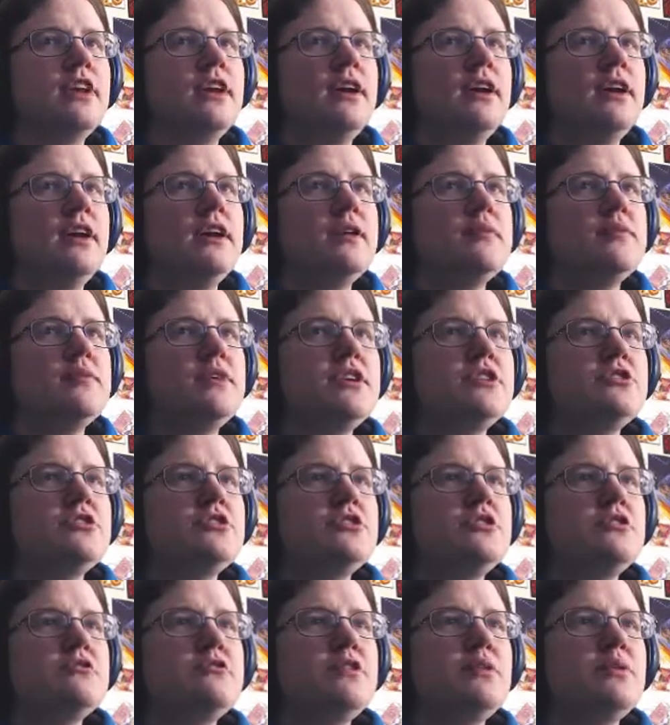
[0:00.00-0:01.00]
I'm not
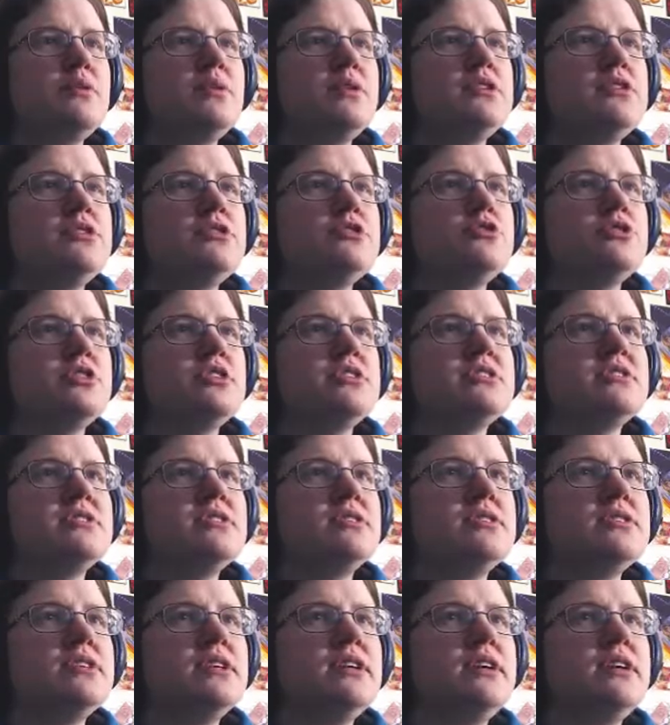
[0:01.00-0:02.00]
sure if I want to trust
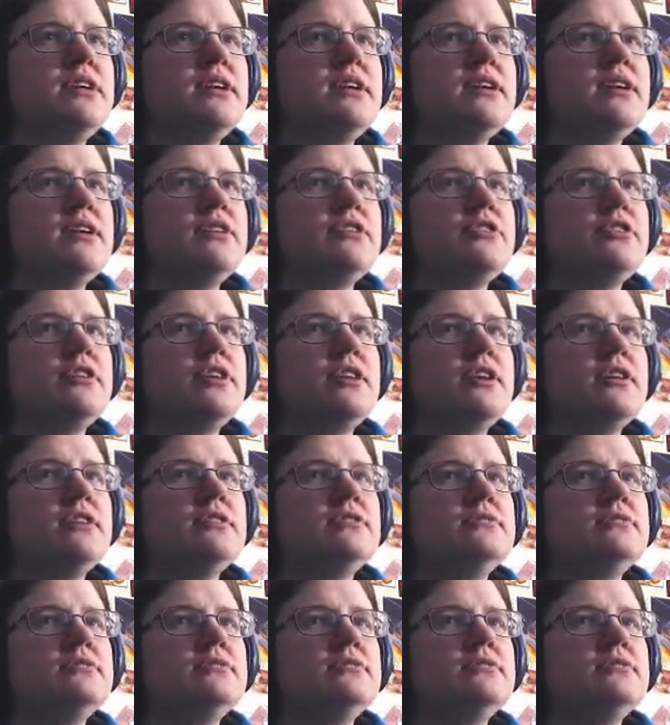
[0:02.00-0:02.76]
this lady yet or not.